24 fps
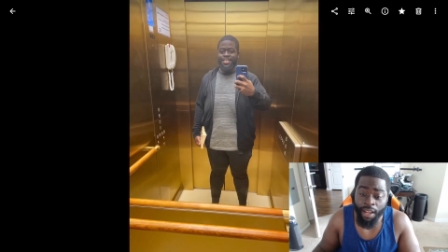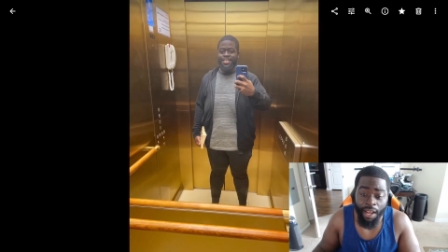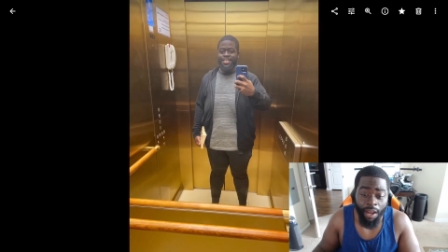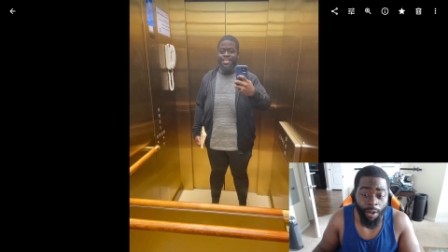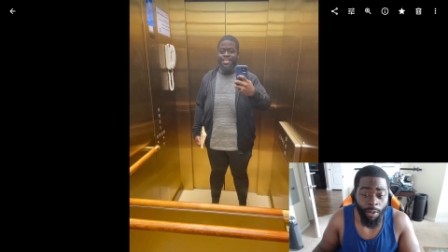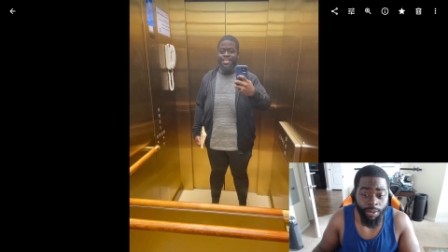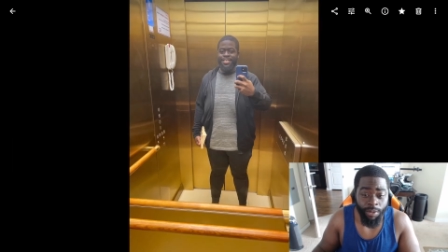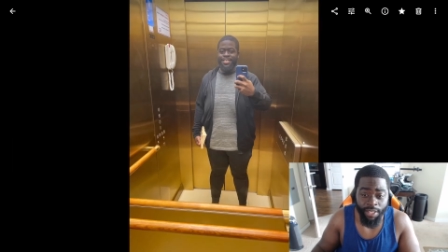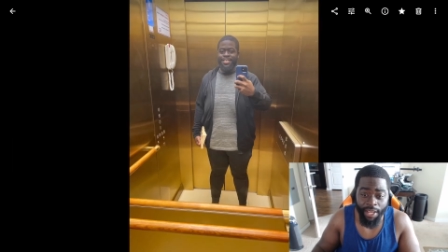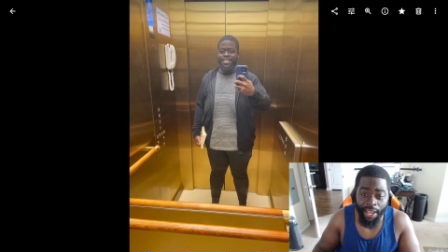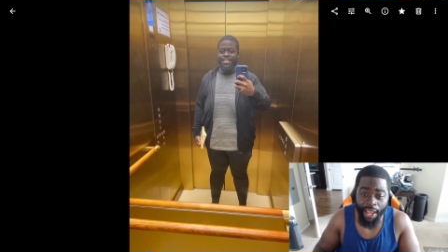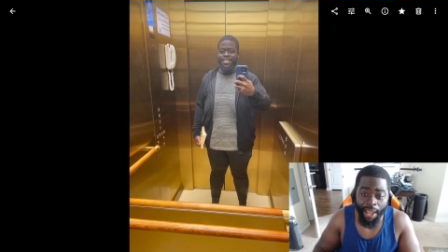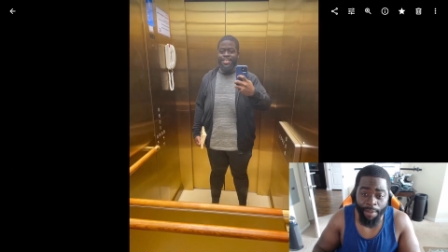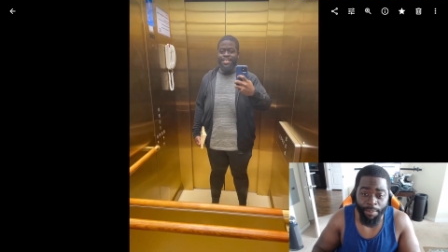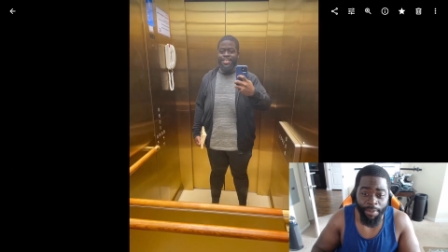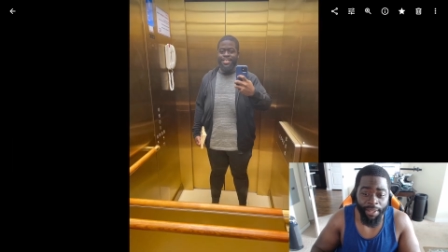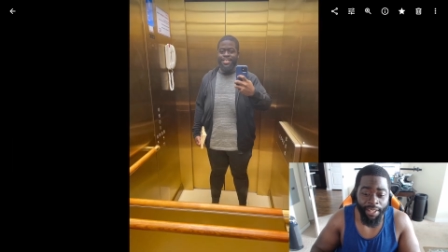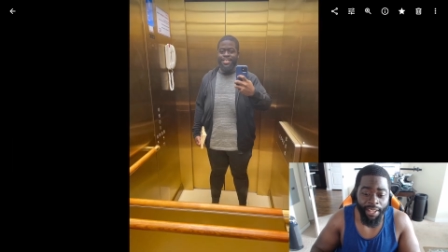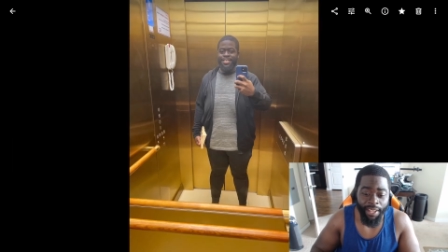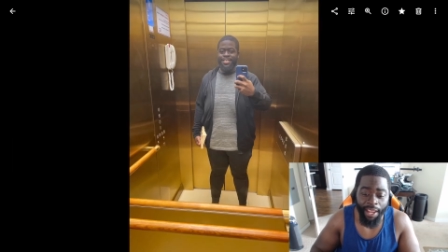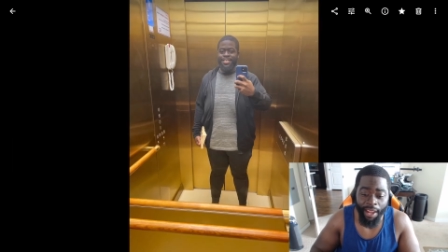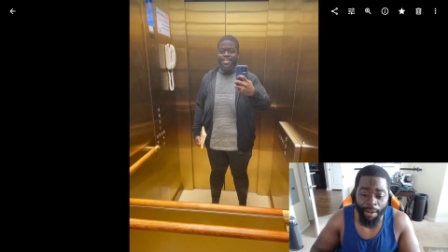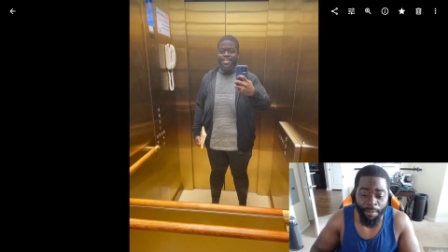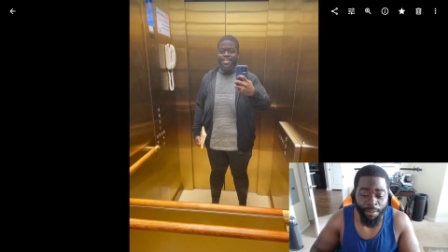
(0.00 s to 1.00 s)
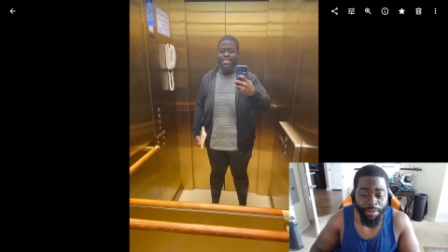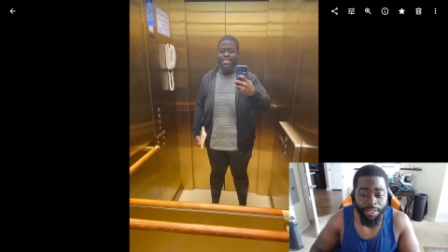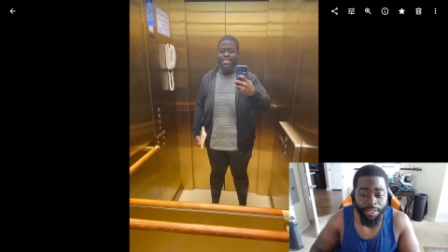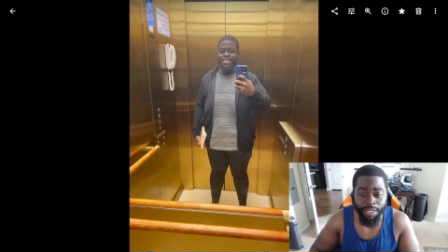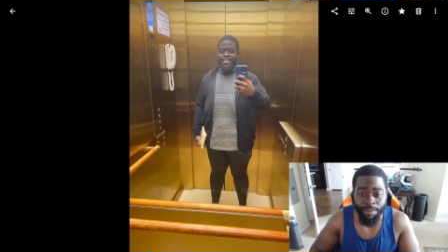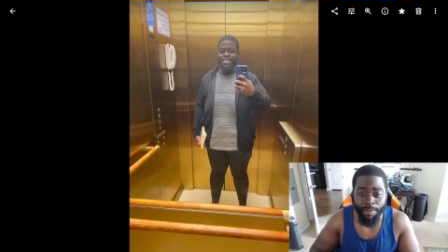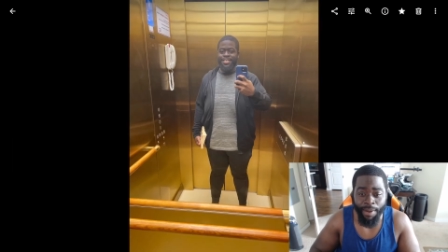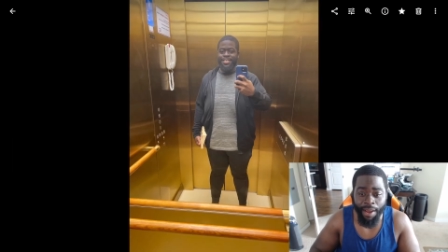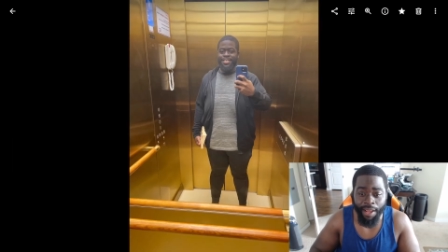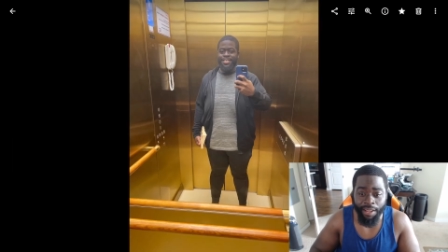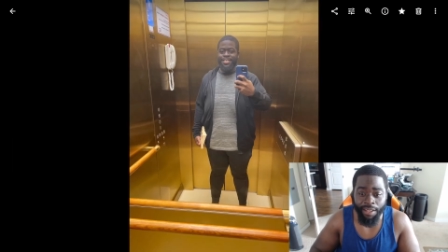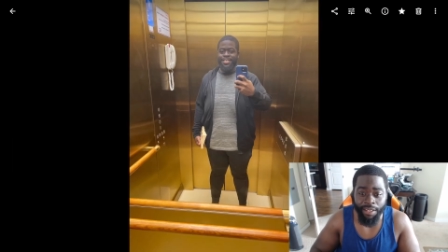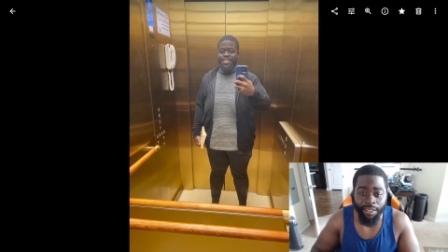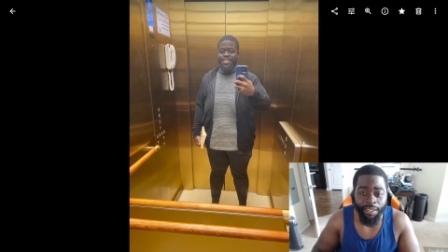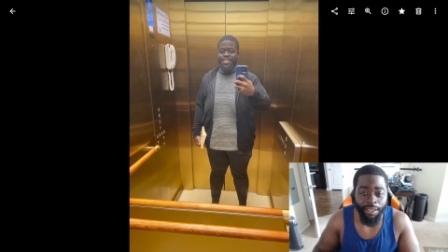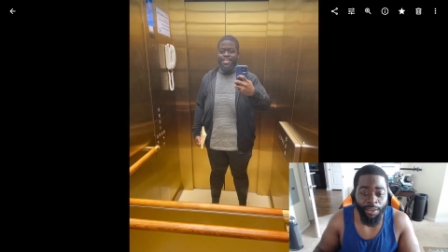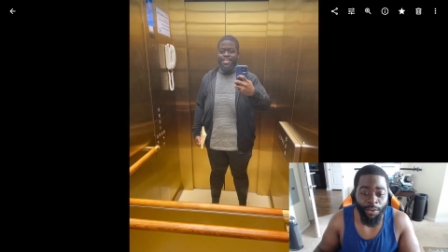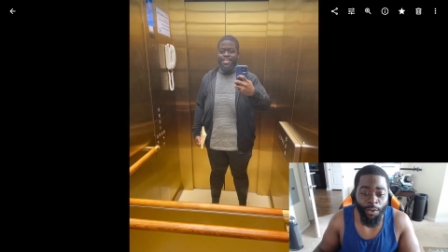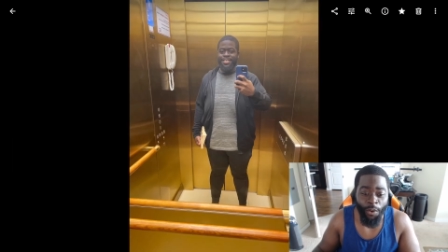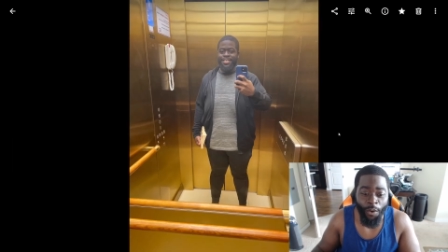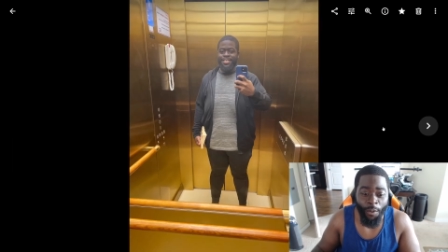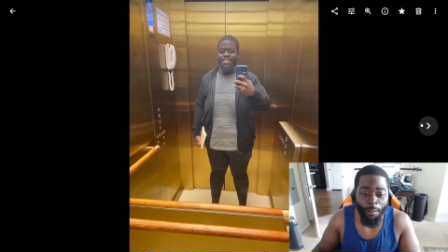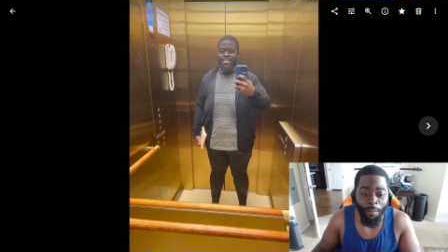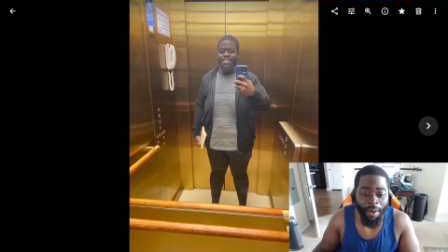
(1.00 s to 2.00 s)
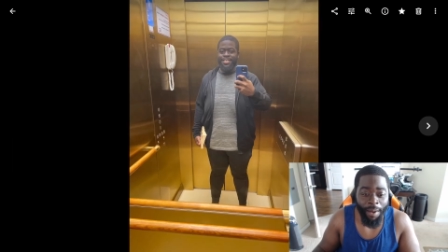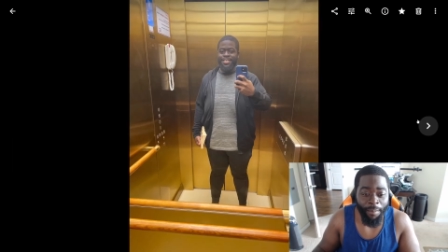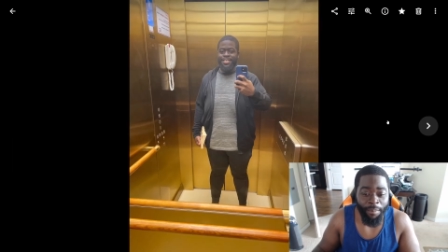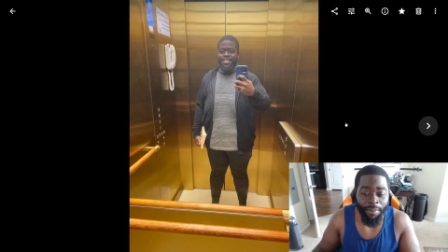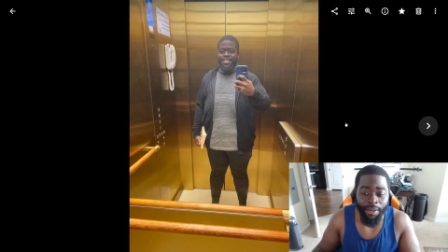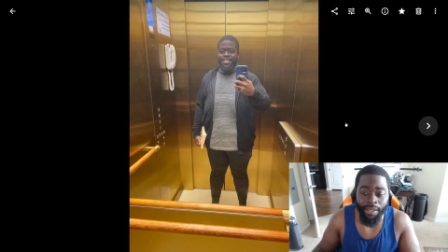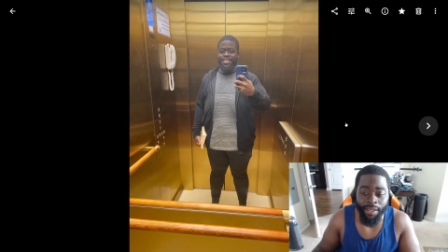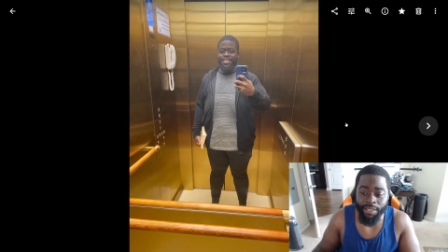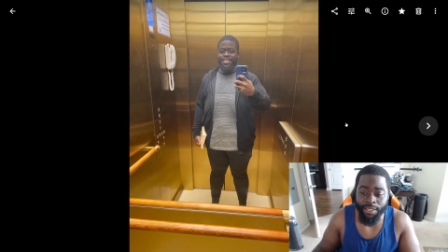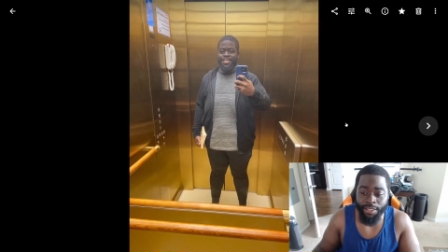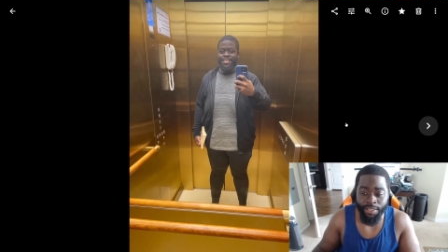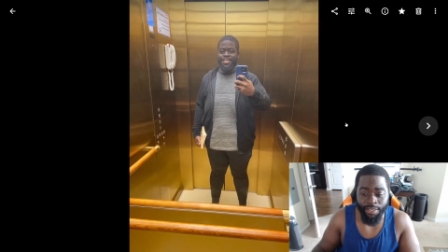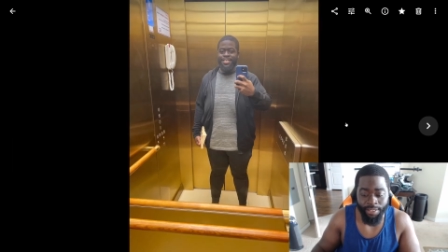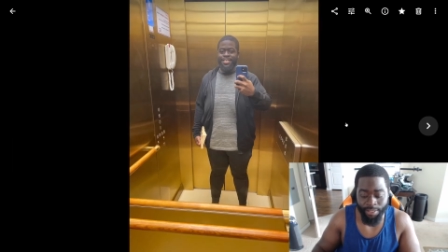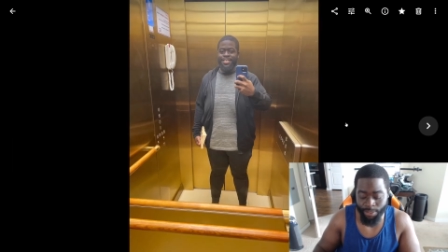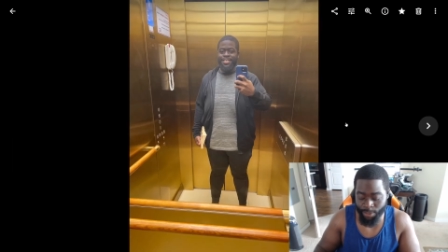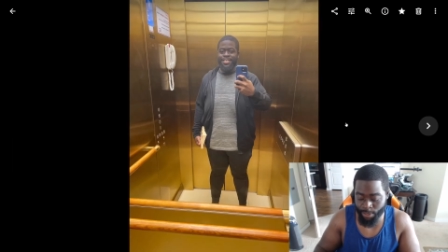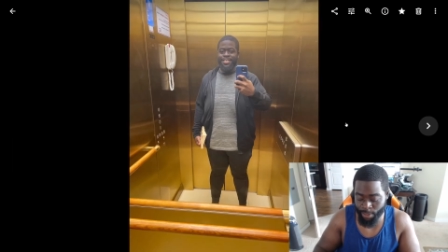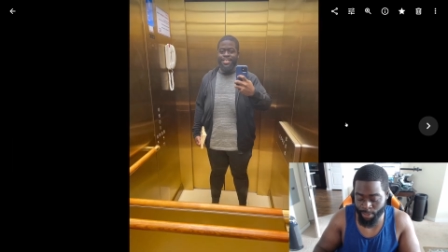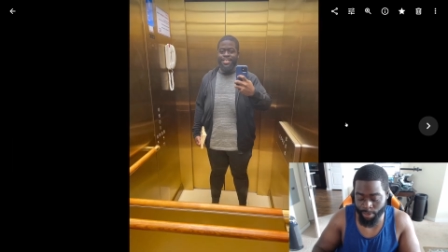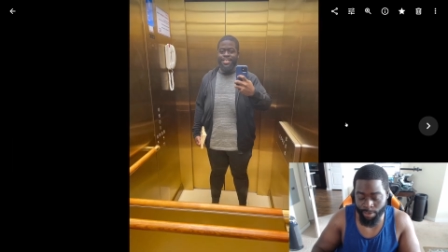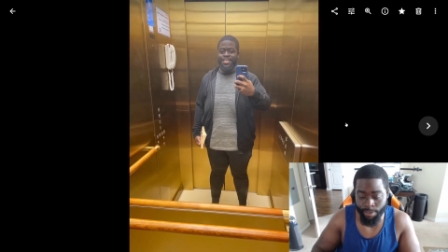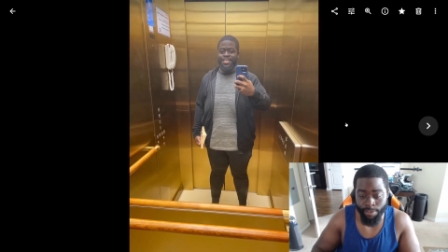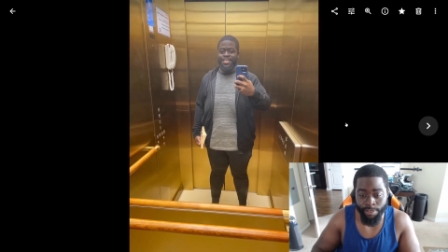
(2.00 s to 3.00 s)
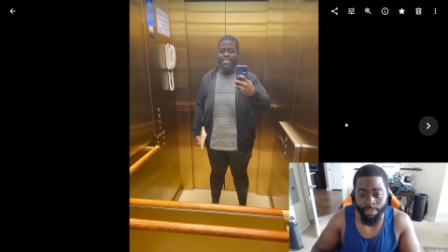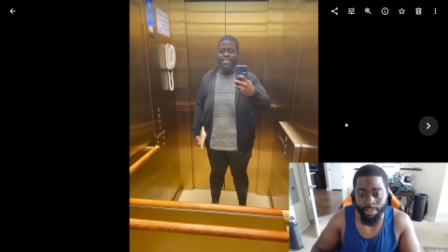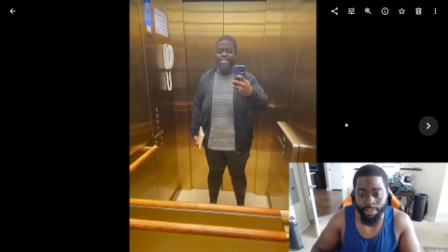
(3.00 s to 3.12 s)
i was a happy camper smiling in all my pictures you know